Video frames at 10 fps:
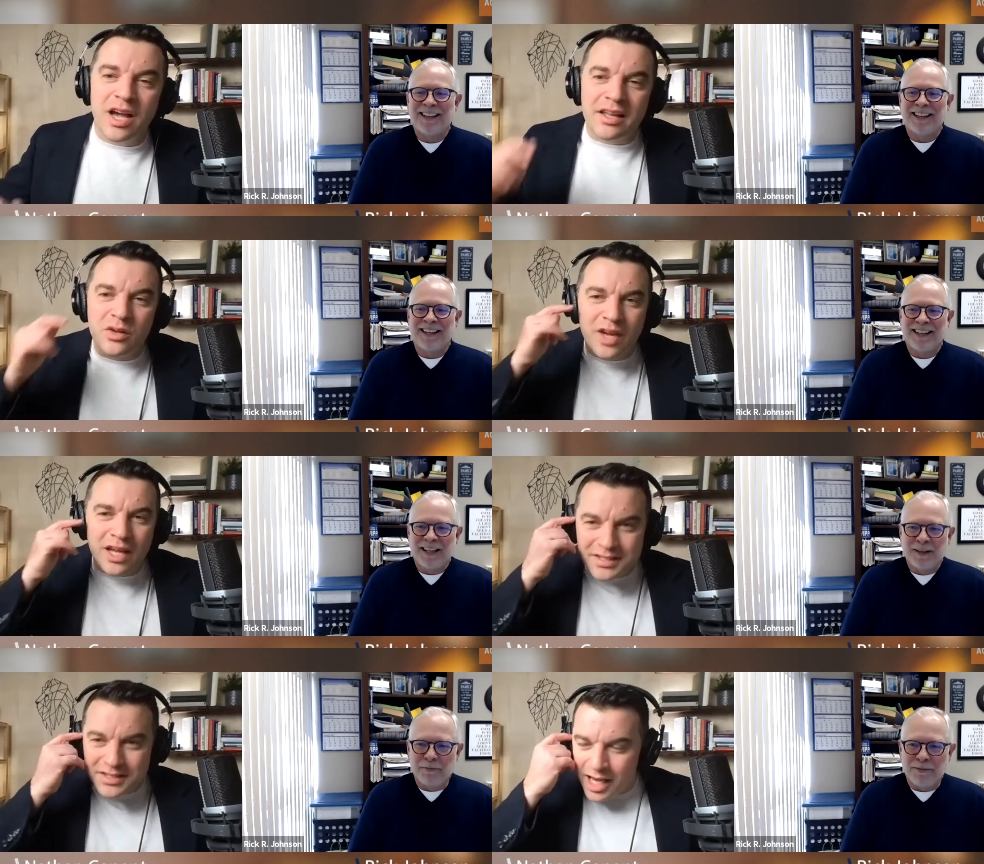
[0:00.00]
Speaker 1: you've
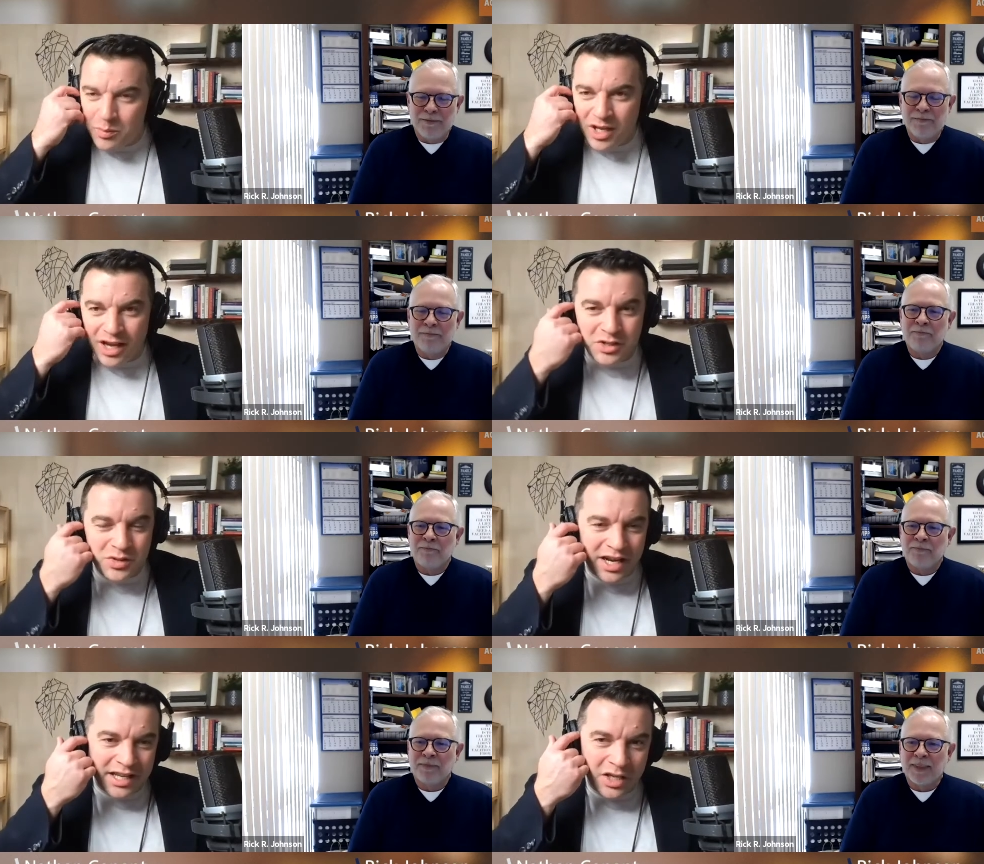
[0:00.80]
got a sign behind
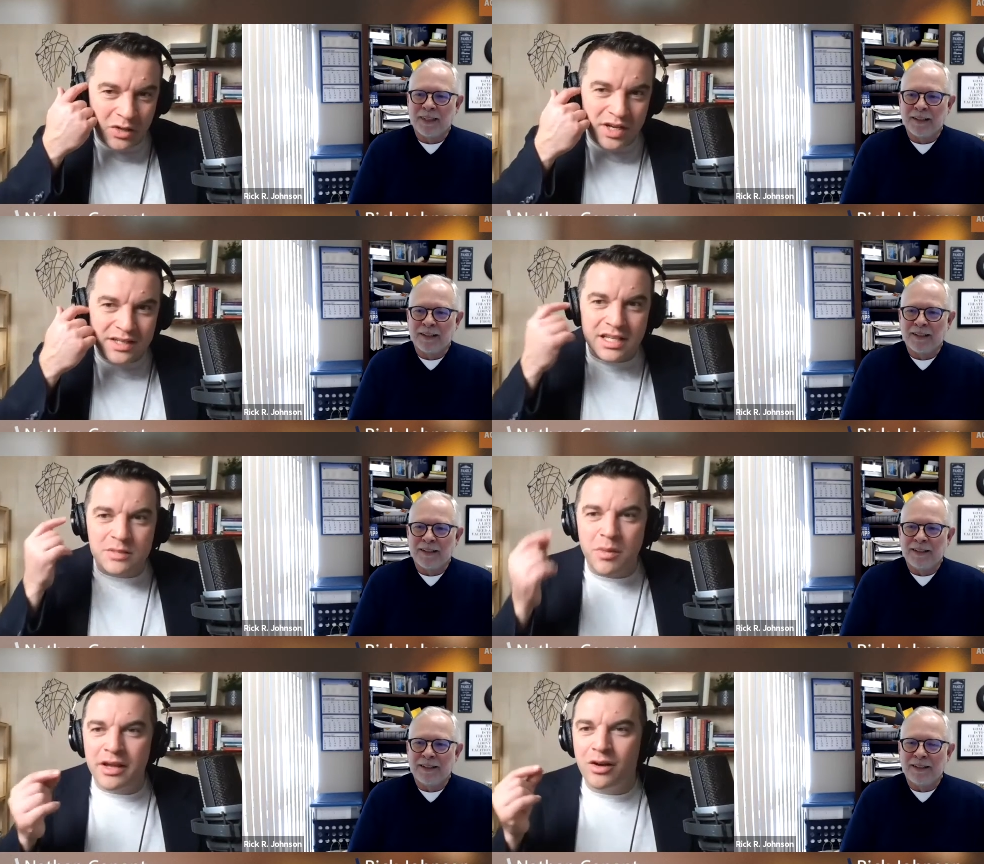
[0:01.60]
you that I can read. It
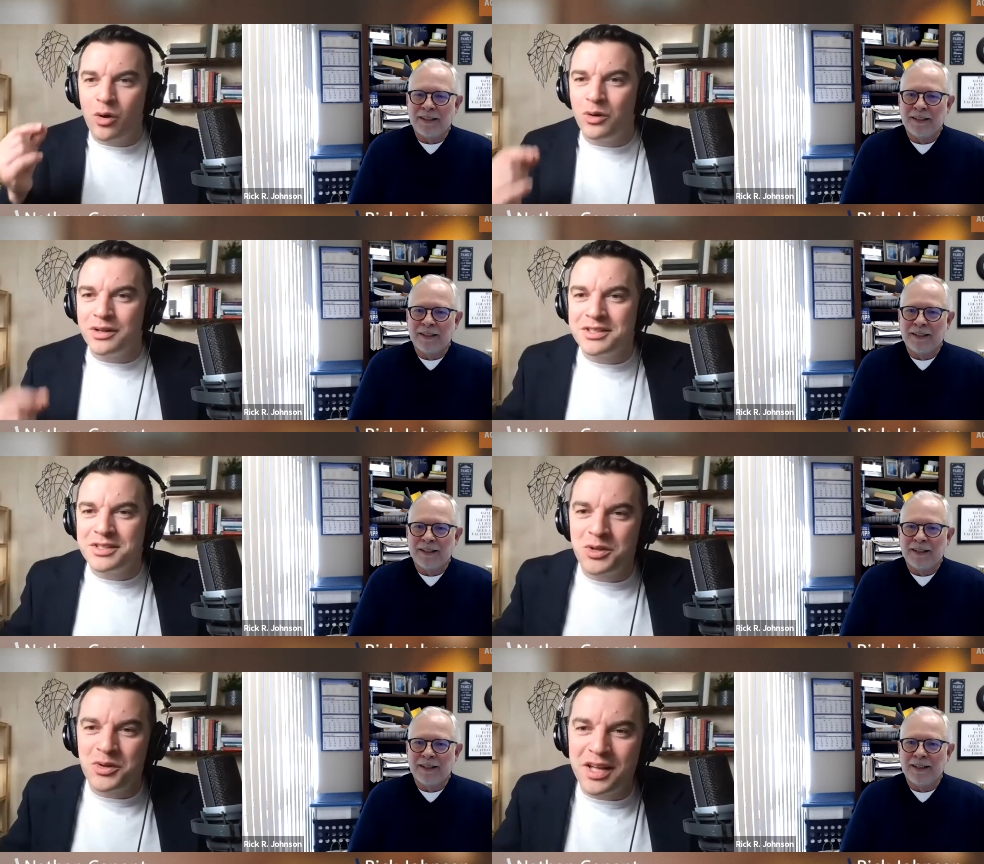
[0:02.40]
says, my goal is
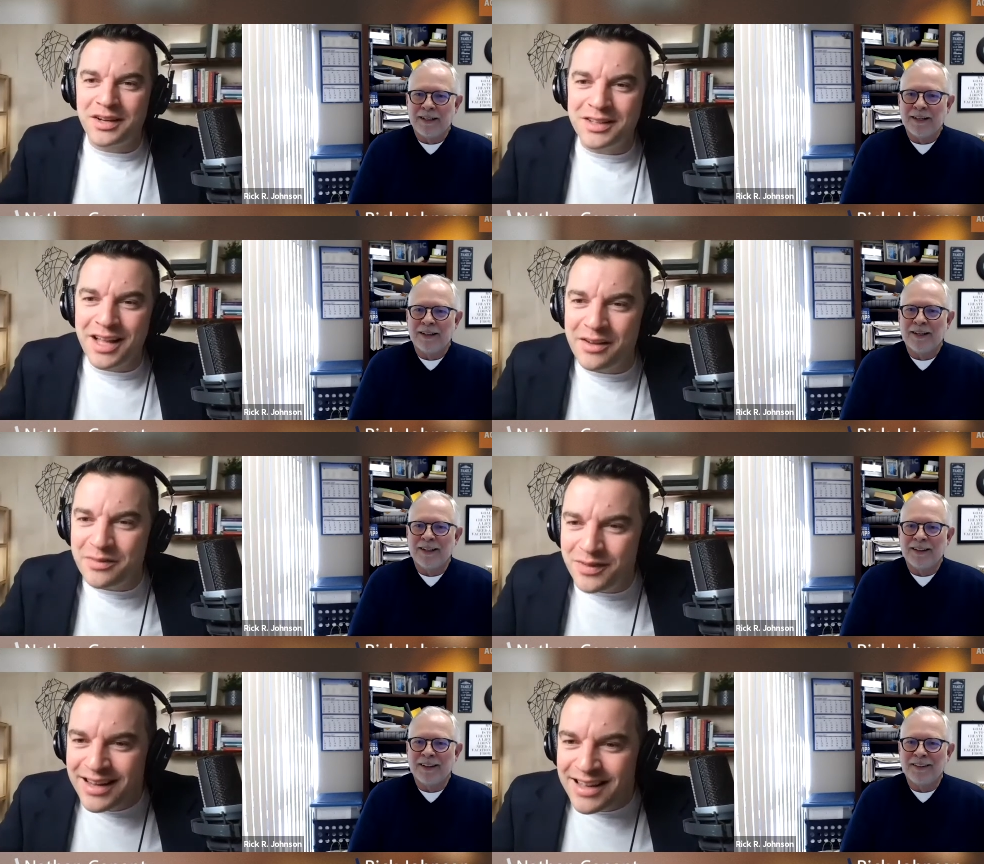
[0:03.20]
to create a
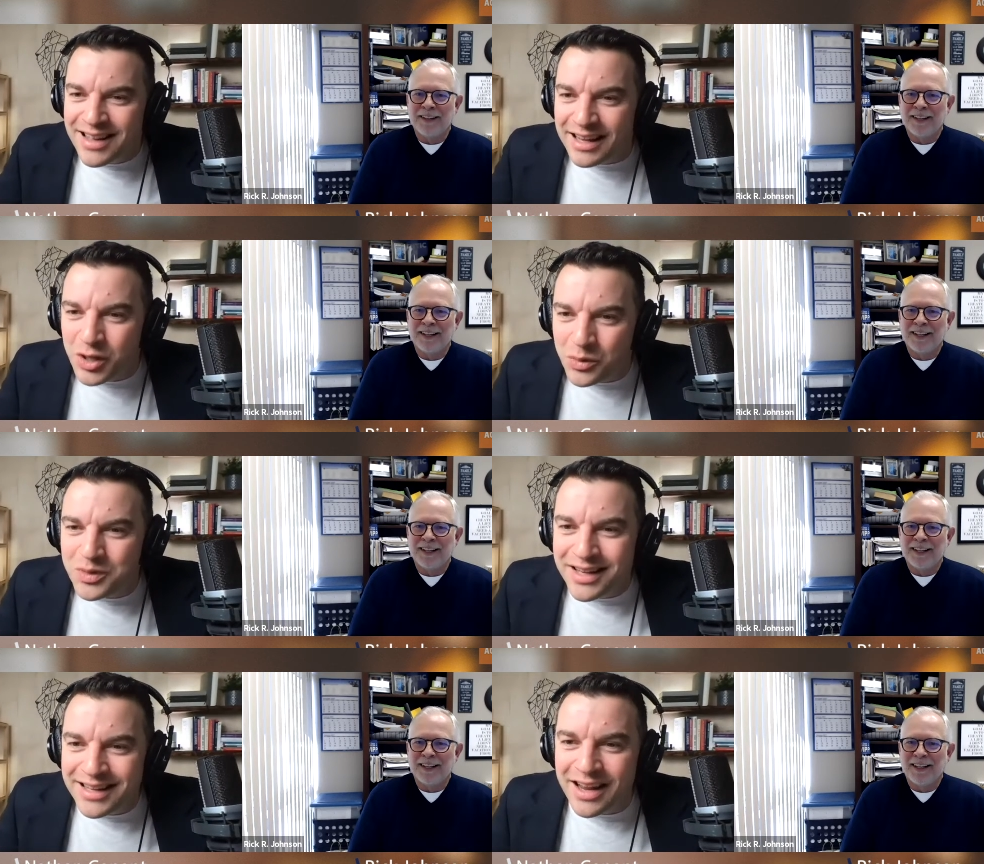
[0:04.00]
life I
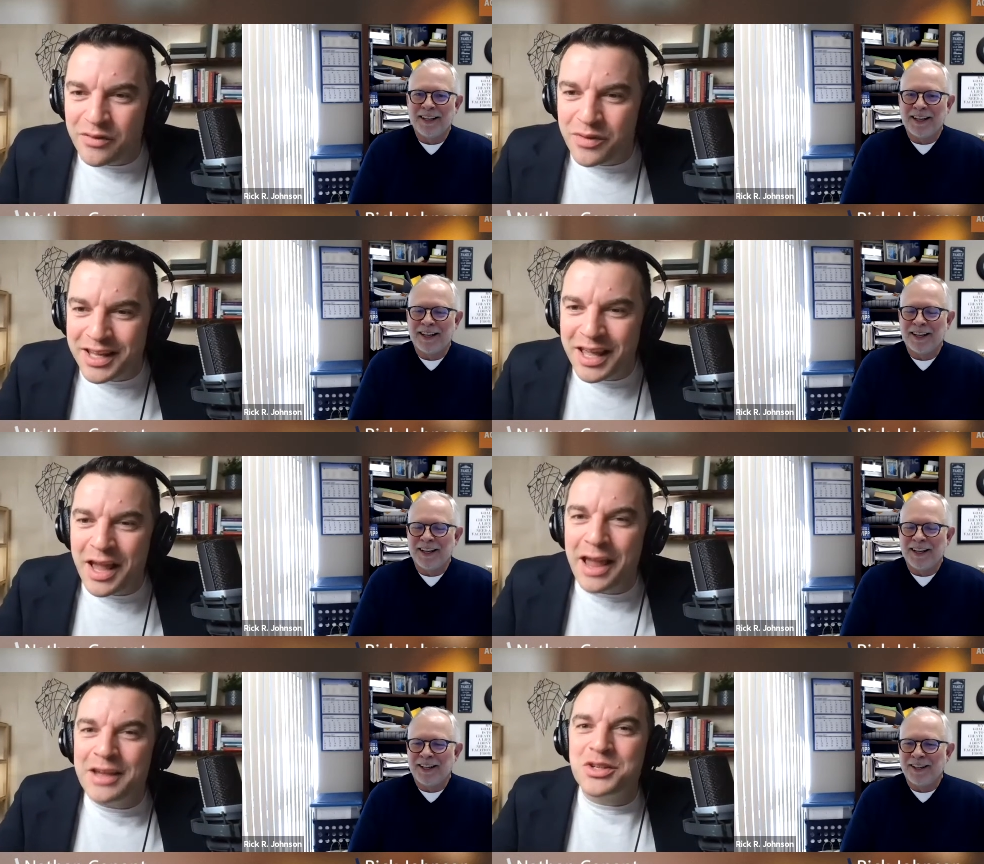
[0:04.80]
don't need a
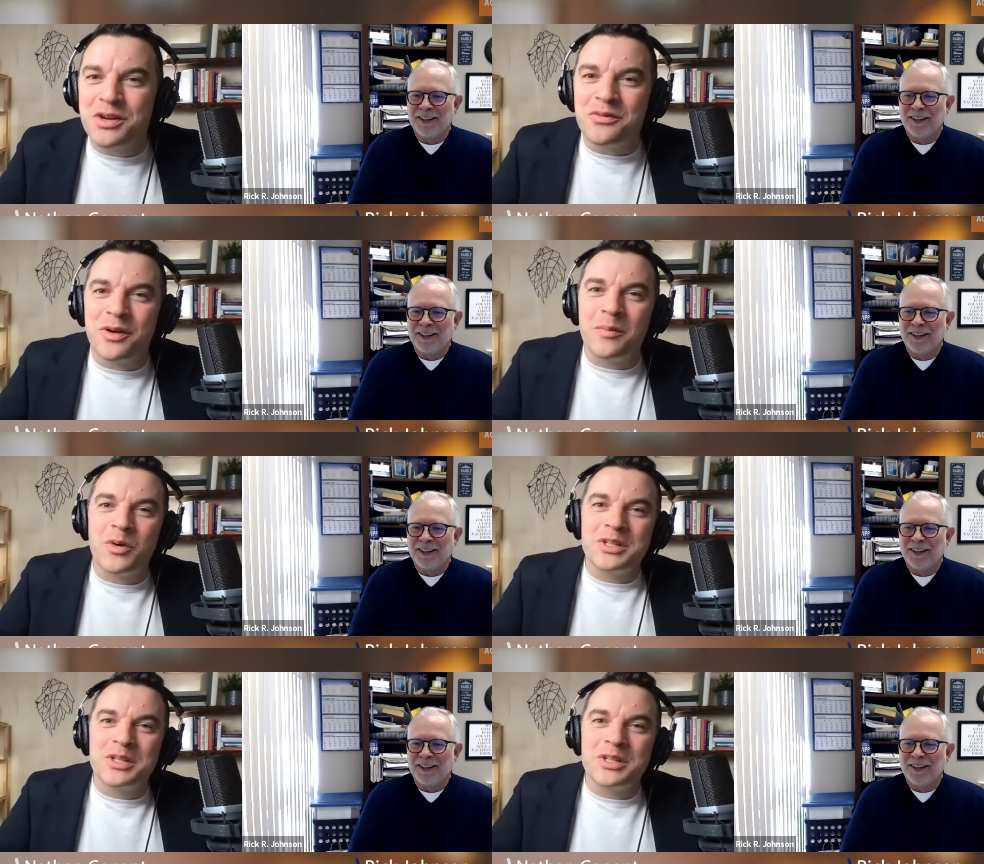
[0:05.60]
vacation from.